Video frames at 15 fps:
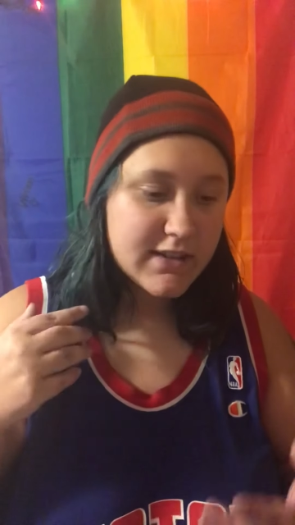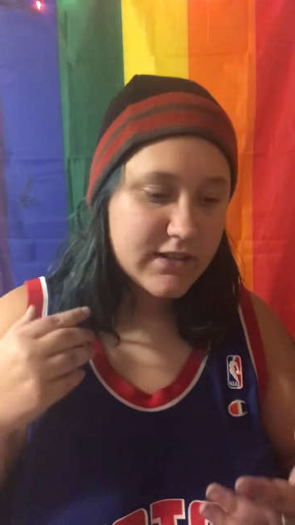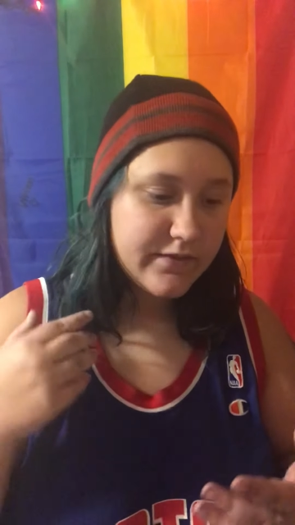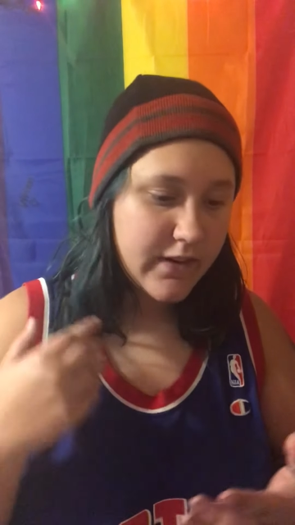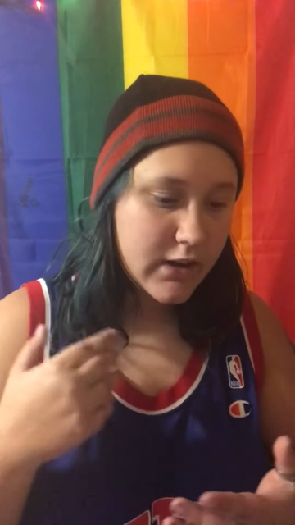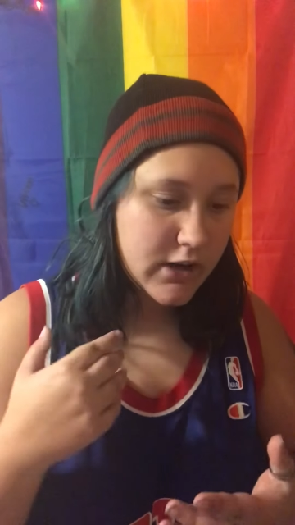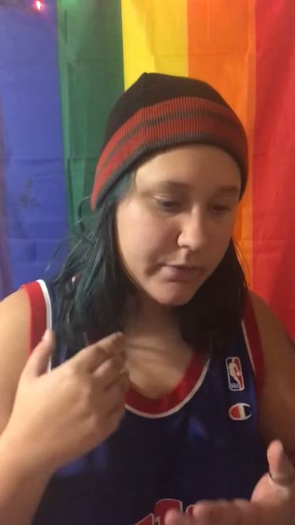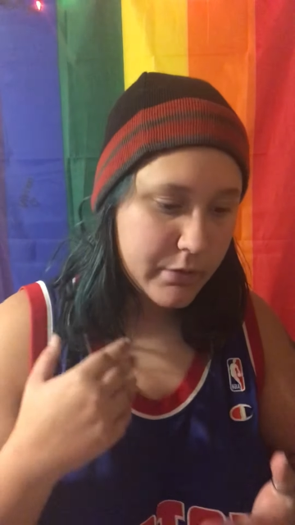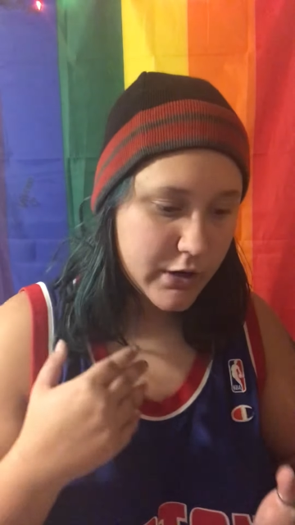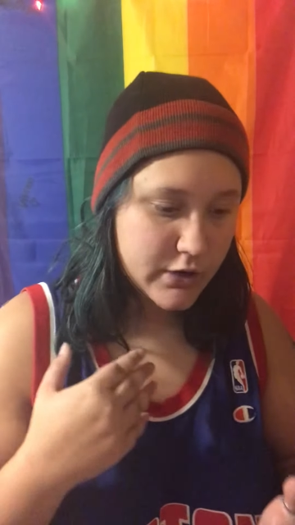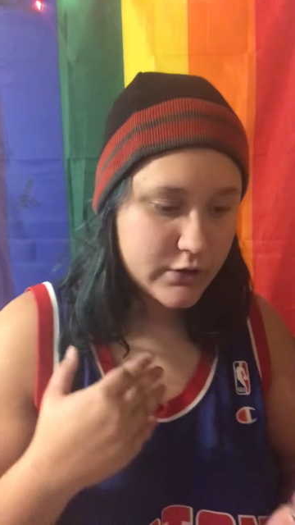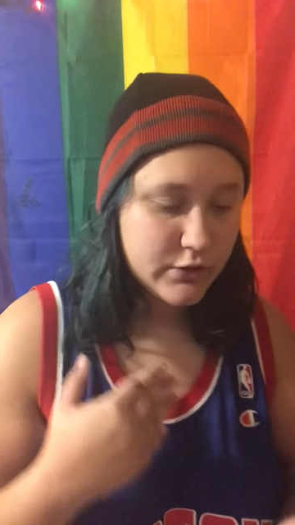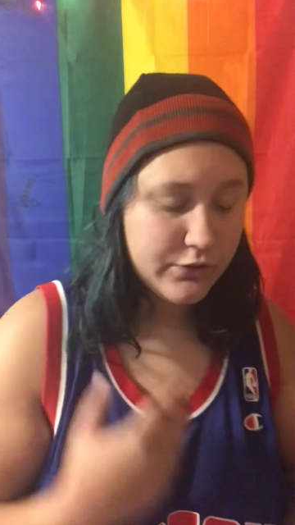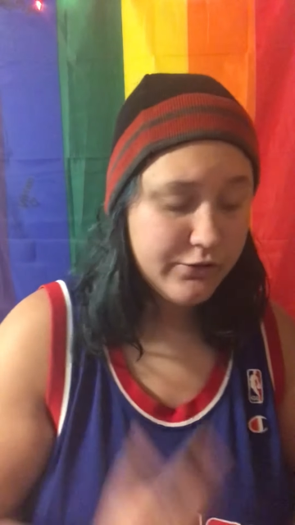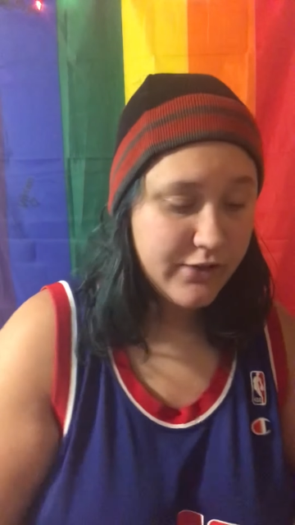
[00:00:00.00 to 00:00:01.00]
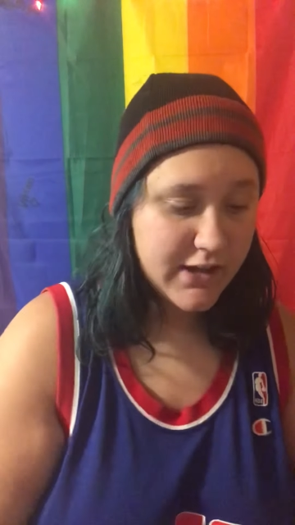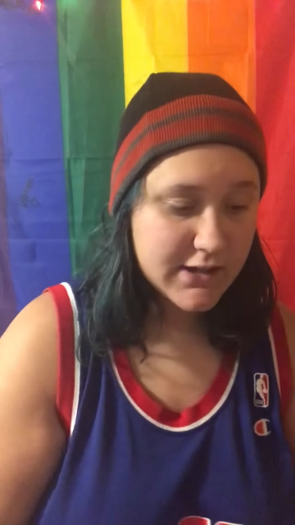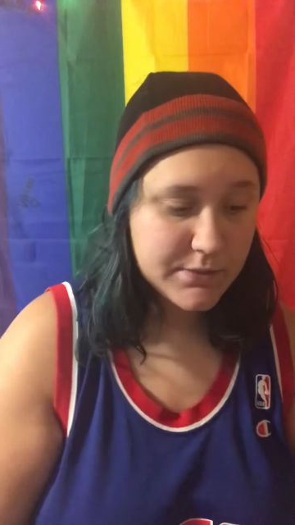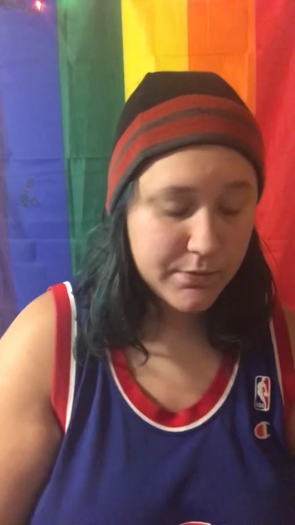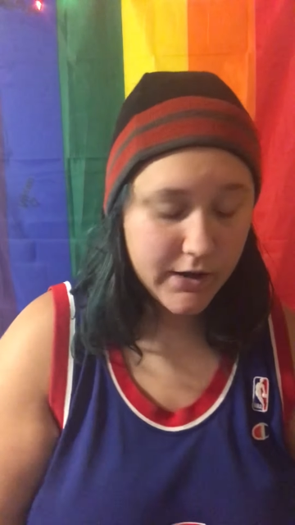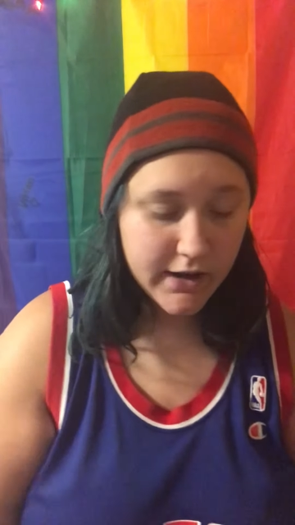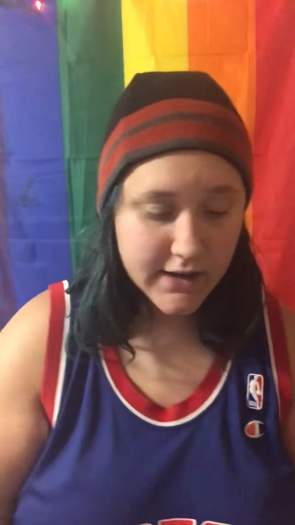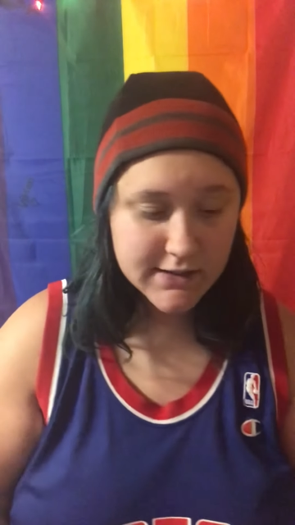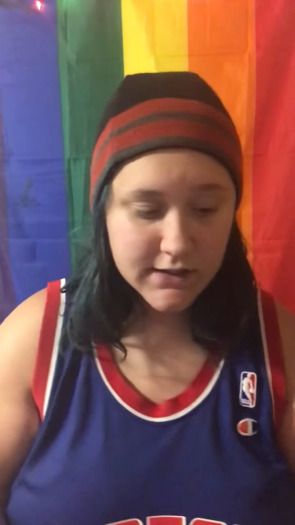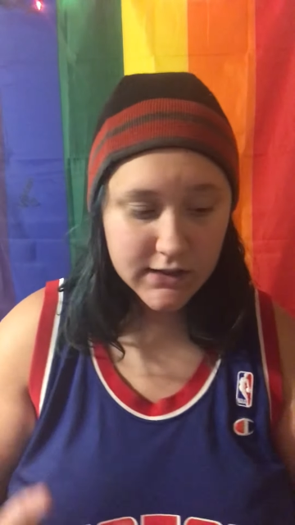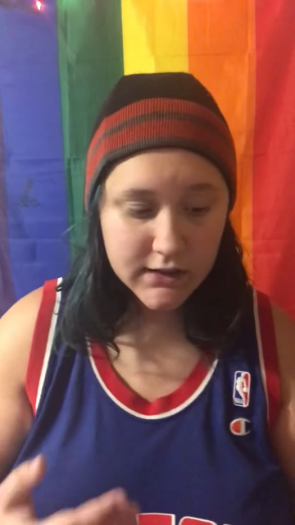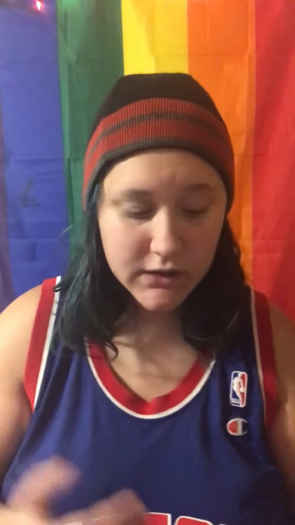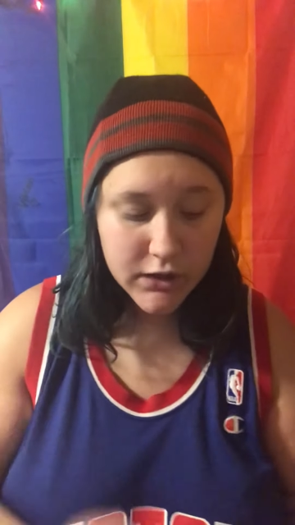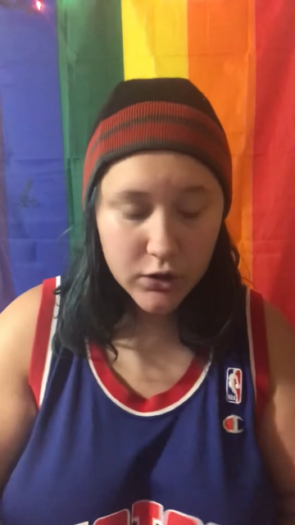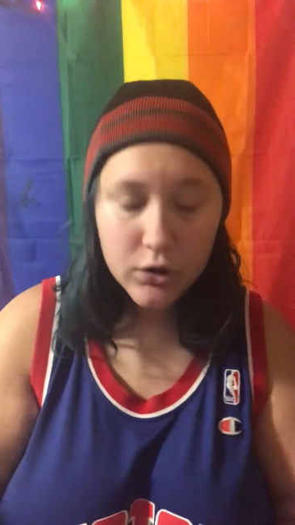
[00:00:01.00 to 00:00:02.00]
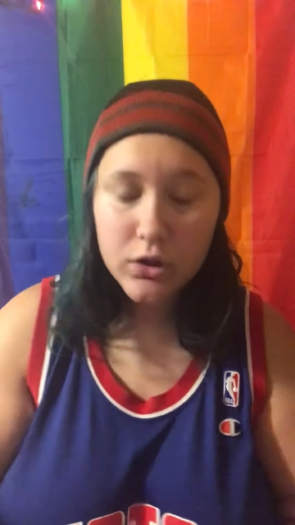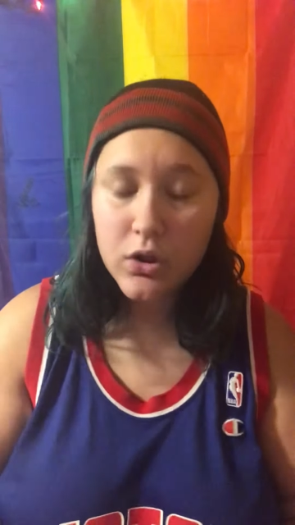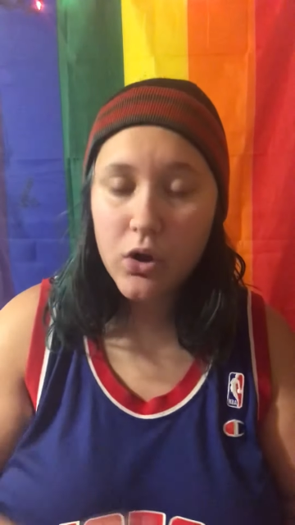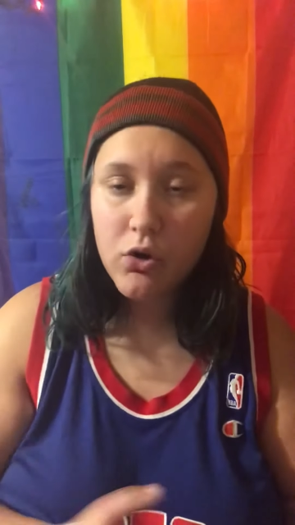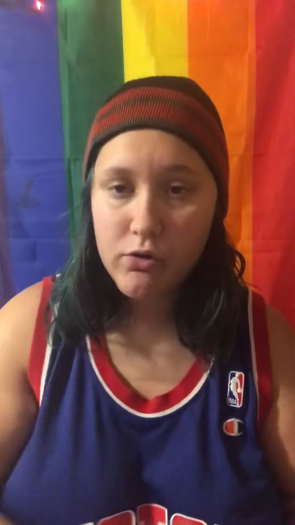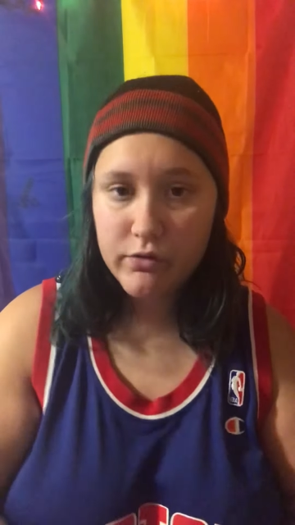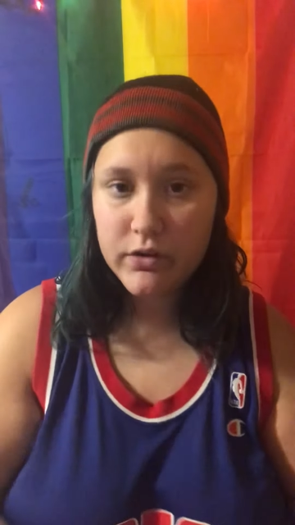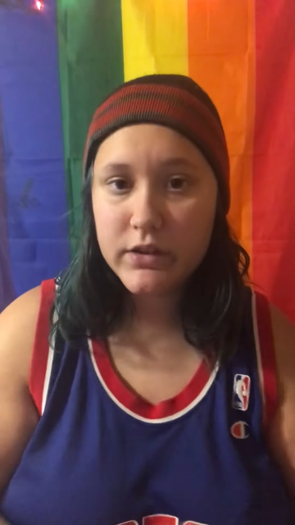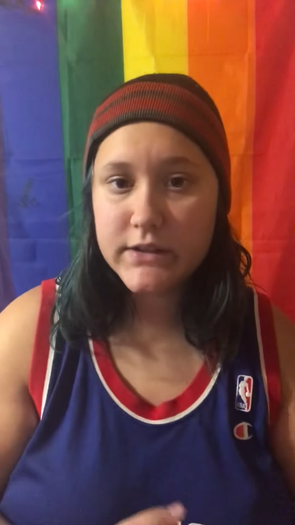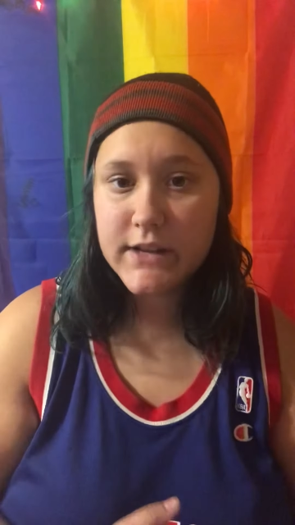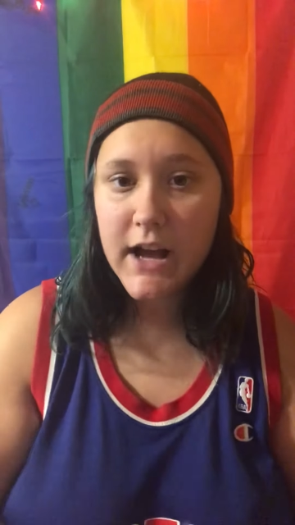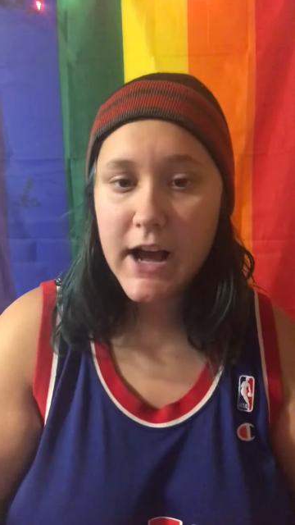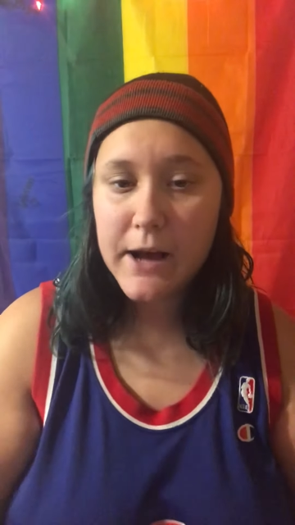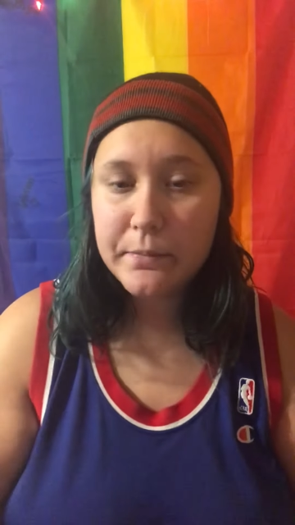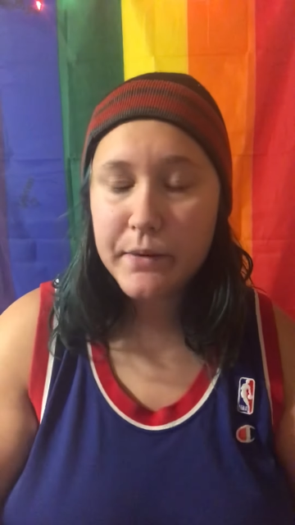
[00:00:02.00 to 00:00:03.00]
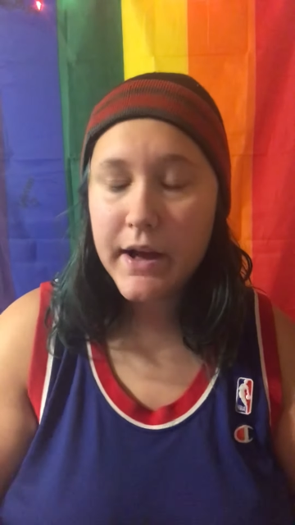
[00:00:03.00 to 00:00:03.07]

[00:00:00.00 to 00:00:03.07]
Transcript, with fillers: to find our personal Facebook, it's a little over the top.